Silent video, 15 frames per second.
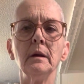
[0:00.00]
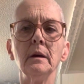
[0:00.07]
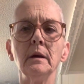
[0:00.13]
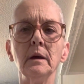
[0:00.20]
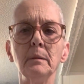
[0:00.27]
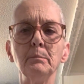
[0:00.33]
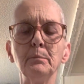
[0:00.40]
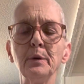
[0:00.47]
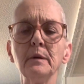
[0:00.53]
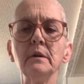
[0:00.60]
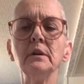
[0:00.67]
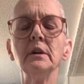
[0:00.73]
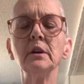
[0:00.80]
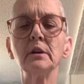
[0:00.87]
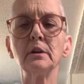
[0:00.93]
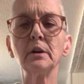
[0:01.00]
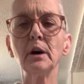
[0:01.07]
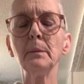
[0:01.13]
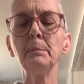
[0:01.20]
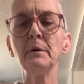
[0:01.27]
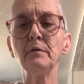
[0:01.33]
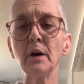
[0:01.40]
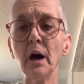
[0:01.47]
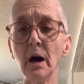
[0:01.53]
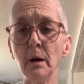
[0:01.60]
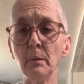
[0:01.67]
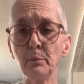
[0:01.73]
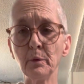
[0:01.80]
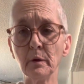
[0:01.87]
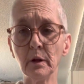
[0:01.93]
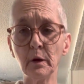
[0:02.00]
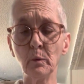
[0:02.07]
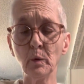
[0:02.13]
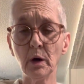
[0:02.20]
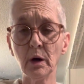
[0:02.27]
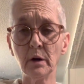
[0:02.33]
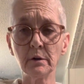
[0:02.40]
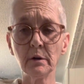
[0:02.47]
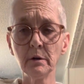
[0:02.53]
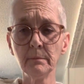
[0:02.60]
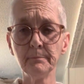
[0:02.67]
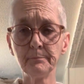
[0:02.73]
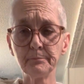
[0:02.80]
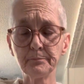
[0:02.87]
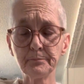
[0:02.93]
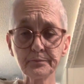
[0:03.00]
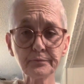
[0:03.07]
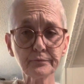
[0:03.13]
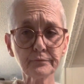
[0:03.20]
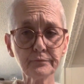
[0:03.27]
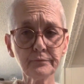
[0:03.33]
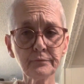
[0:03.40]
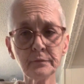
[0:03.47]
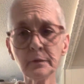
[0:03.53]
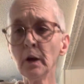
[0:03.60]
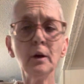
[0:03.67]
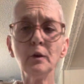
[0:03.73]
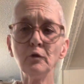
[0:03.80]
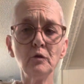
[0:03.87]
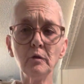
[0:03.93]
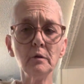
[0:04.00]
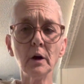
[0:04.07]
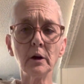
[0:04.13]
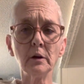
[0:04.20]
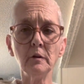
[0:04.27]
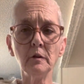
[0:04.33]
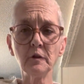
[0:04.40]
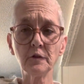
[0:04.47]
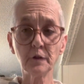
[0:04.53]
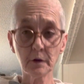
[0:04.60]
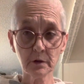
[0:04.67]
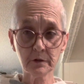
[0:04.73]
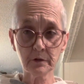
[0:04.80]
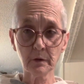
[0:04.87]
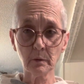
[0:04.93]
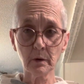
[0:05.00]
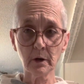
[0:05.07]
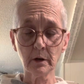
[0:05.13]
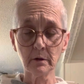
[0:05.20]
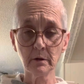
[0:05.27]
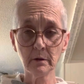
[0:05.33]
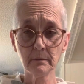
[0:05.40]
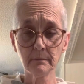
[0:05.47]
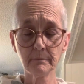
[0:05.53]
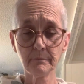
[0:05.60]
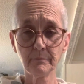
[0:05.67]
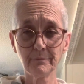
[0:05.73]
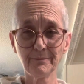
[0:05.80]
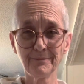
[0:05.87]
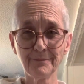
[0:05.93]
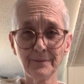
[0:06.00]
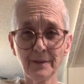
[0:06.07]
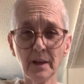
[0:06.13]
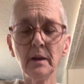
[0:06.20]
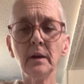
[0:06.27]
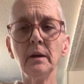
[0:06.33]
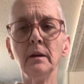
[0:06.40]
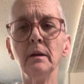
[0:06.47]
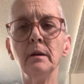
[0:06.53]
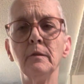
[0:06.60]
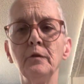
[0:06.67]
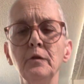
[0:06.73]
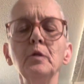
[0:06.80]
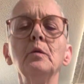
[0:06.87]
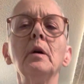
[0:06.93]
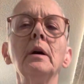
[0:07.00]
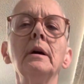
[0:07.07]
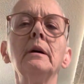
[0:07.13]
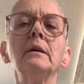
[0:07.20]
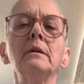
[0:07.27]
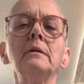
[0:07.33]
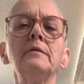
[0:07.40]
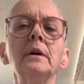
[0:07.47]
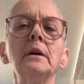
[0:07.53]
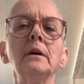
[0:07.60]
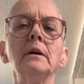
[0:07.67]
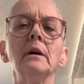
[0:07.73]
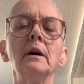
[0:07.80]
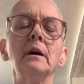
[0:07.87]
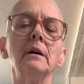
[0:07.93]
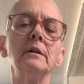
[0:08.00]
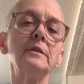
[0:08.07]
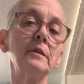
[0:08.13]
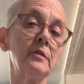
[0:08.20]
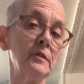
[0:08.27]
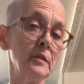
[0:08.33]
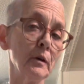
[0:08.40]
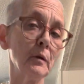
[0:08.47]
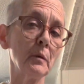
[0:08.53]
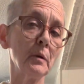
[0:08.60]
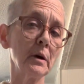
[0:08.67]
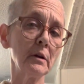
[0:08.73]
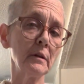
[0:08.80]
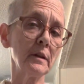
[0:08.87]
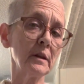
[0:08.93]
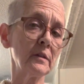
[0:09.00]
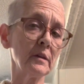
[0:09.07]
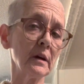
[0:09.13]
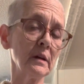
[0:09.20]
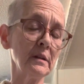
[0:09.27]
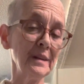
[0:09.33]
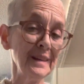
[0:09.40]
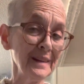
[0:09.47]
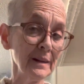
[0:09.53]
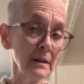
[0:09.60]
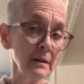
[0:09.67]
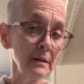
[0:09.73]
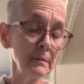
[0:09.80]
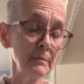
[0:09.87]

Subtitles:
and put it in a cup of hot boiling water. Do not use faucet water. If you have distilled water, that's ideal.